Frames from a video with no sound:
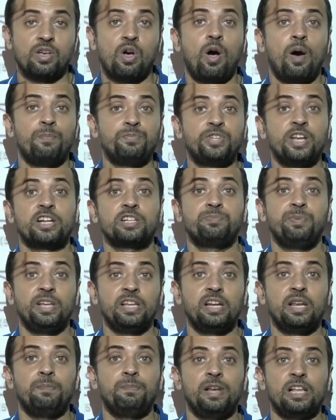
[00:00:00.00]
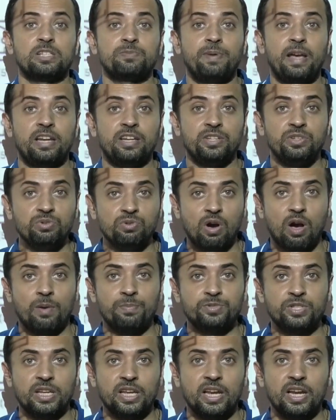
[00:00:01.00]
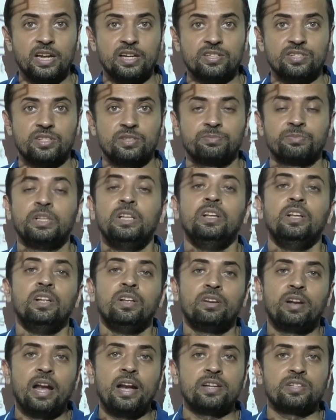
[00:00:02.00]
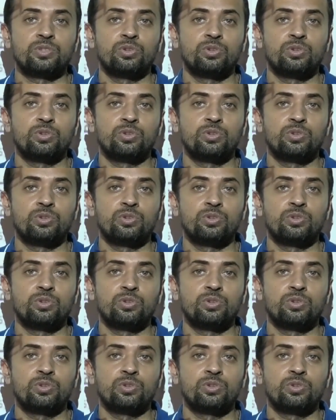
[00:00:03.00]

objects being replaced by new objects, right?